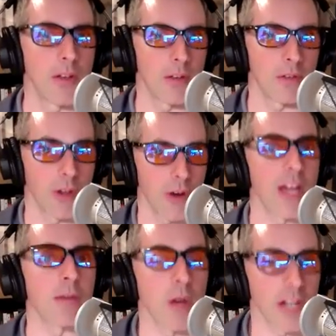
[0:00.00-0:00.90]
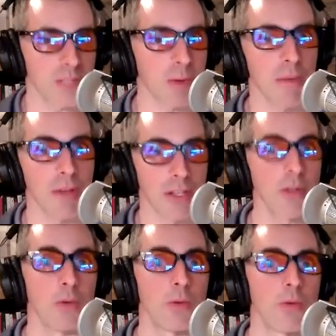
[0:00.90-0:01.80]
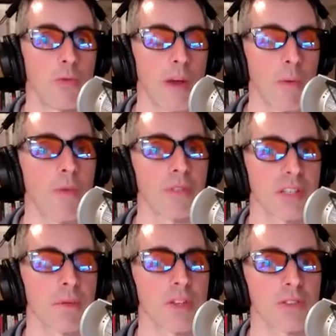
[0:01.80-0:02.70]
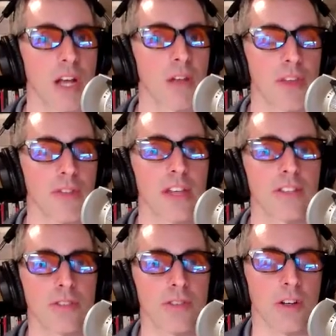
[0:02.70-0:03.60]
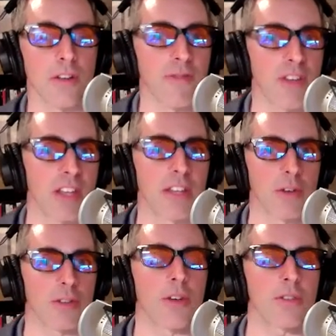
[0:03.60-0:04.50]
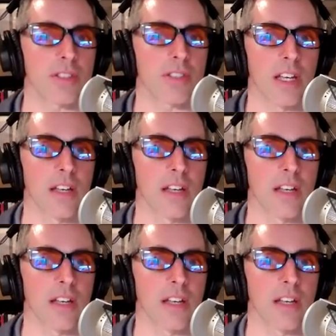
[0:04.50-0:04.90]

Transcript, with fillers: your N one experiment, you, right? What were some of those healthy things you started feeling or noticing